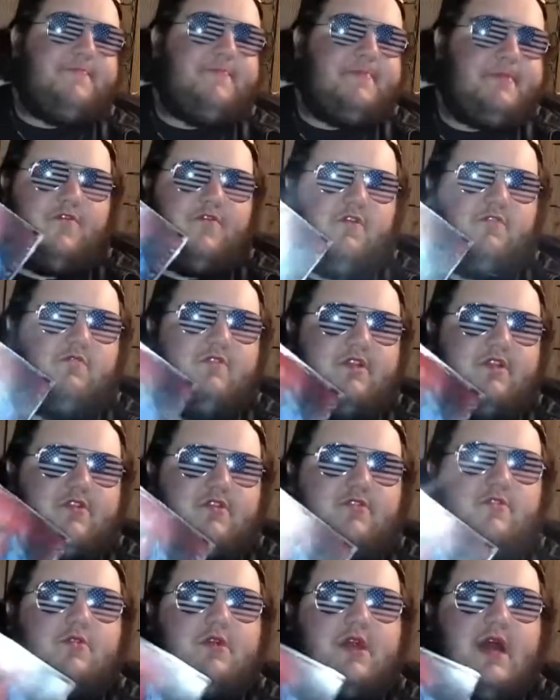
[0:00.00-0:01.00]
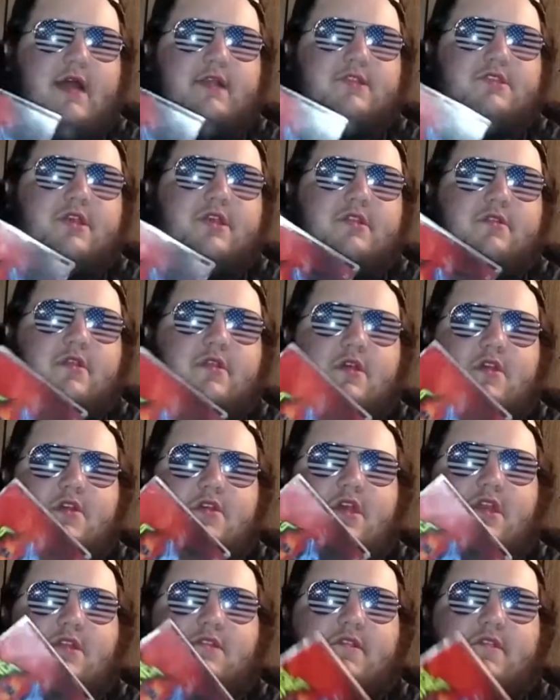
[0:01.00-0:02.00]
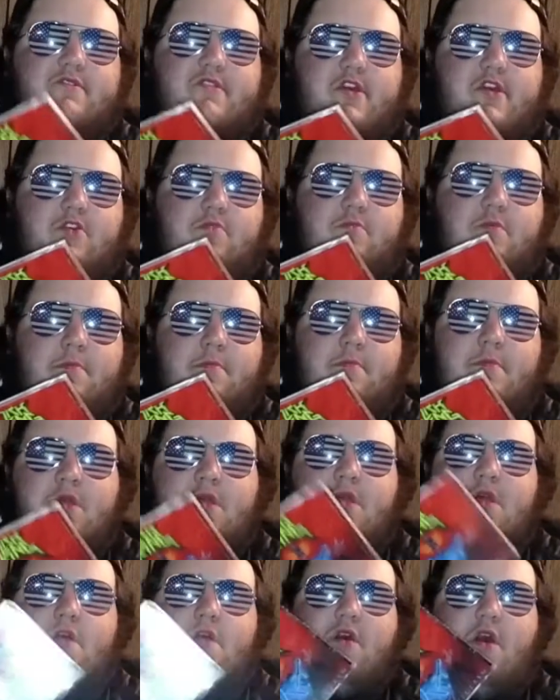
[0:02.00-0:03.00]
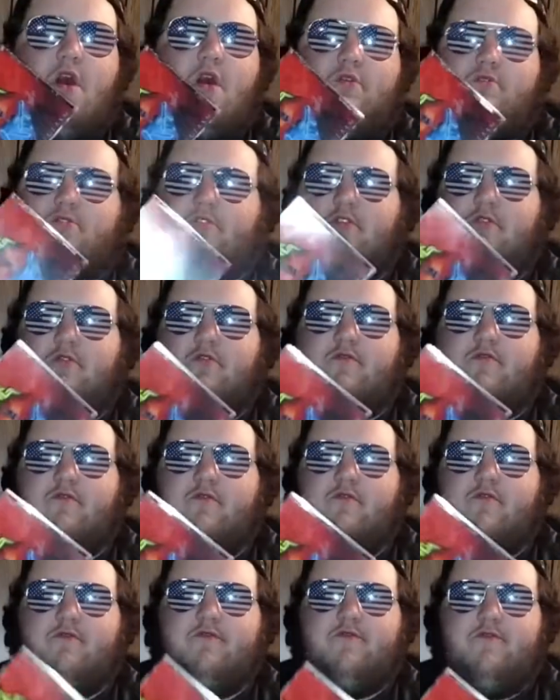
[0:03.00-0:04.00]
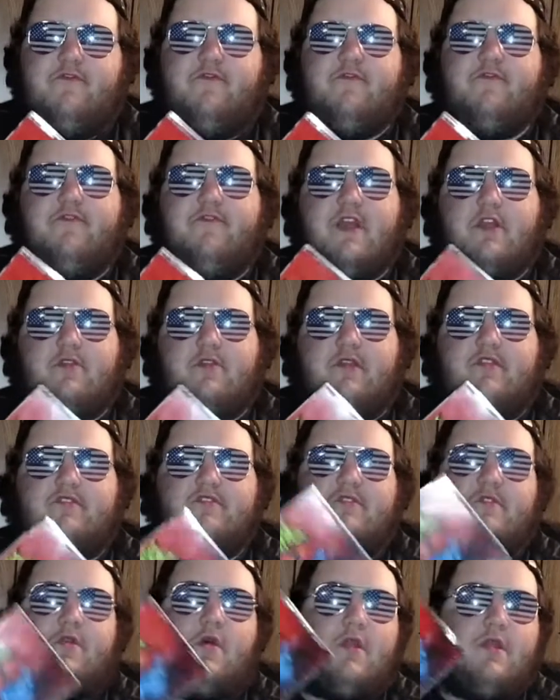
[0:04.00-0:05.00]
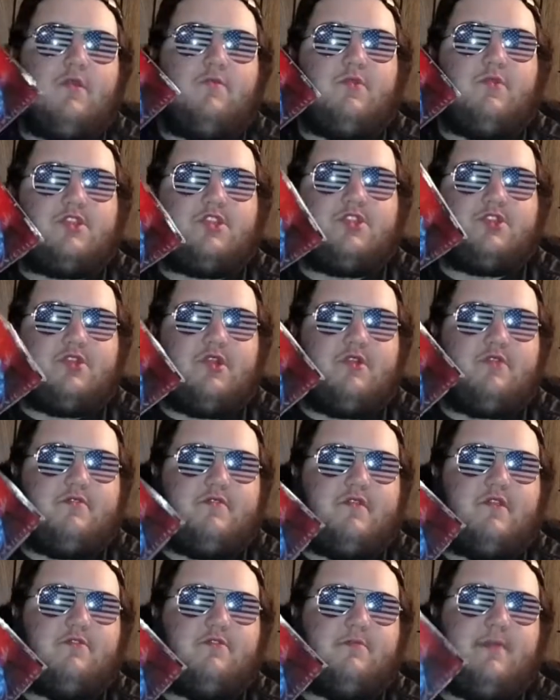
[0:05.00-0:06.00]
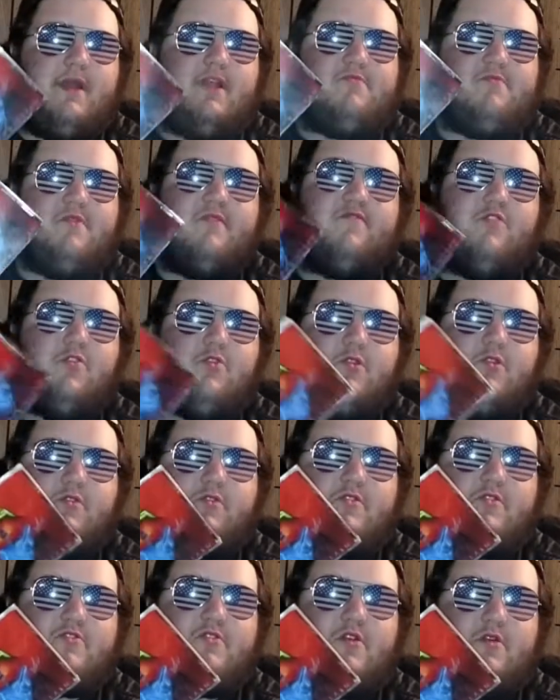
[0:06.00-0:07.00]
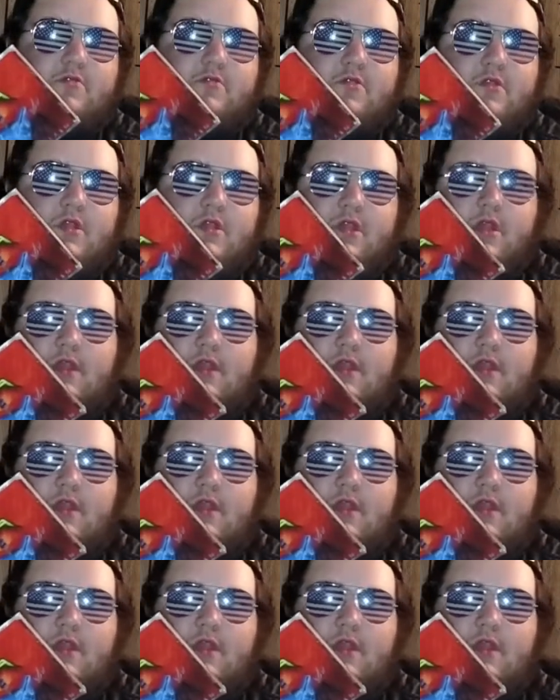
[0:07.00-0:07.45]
The lyrical content in this album also varies, which is another thing that reminds me of Nuclear Assault,